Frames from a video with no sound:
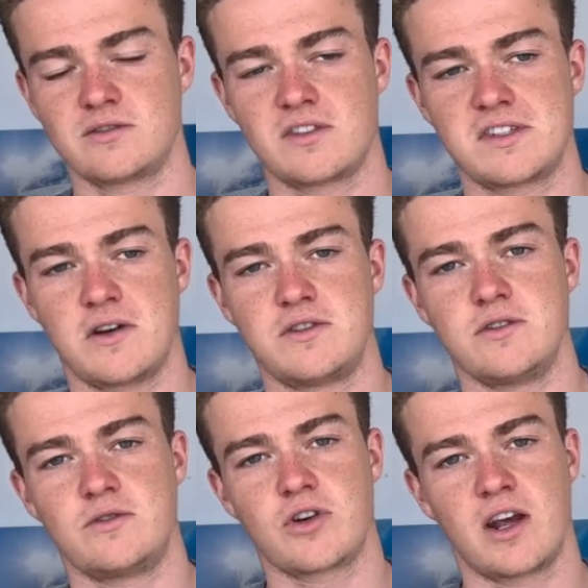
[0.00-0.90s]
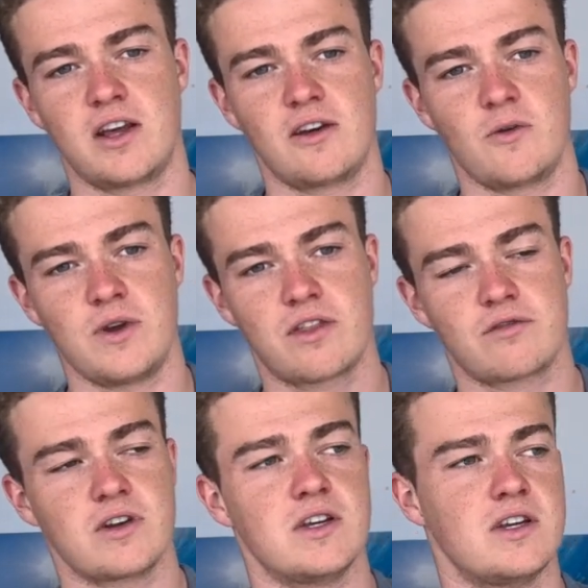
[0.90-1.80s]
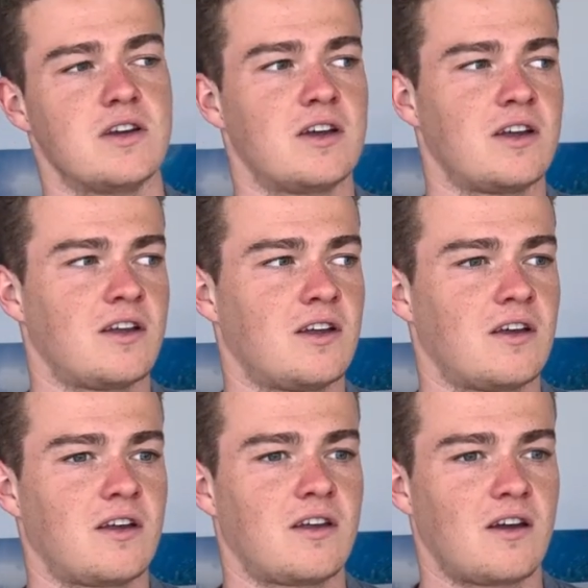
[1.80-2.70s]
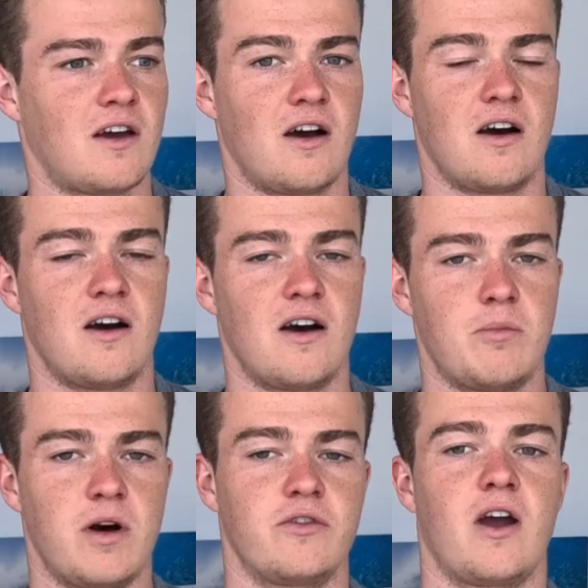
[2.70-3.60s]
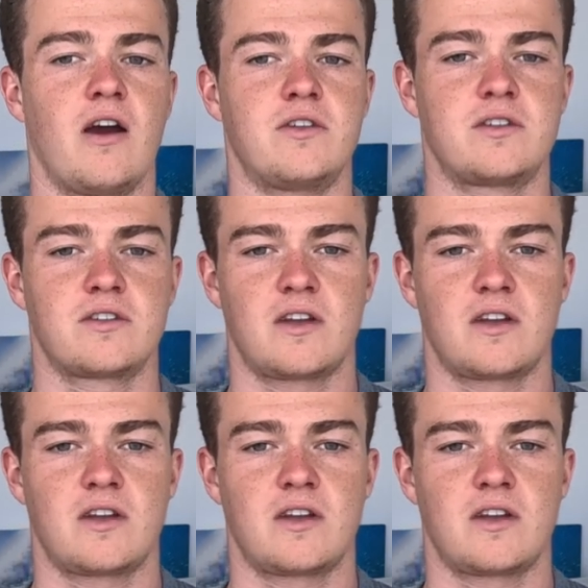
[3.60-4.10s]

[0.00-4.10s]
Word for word: CO2 training week three, uh, above ground.